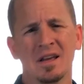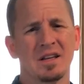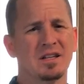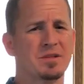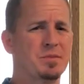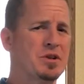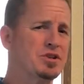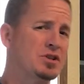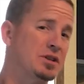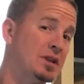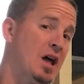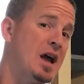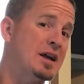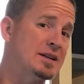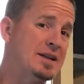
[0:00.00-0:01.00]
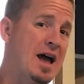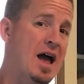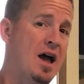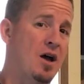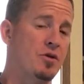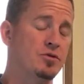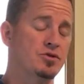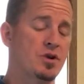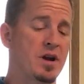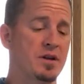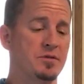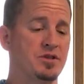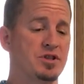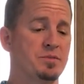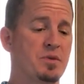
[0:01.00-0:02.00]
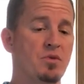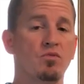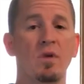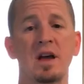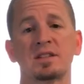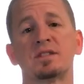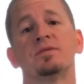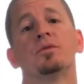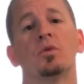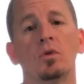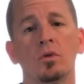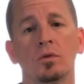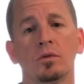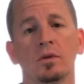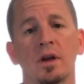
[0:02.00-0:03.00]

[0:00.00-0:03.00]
especially lying down, trying to just be restful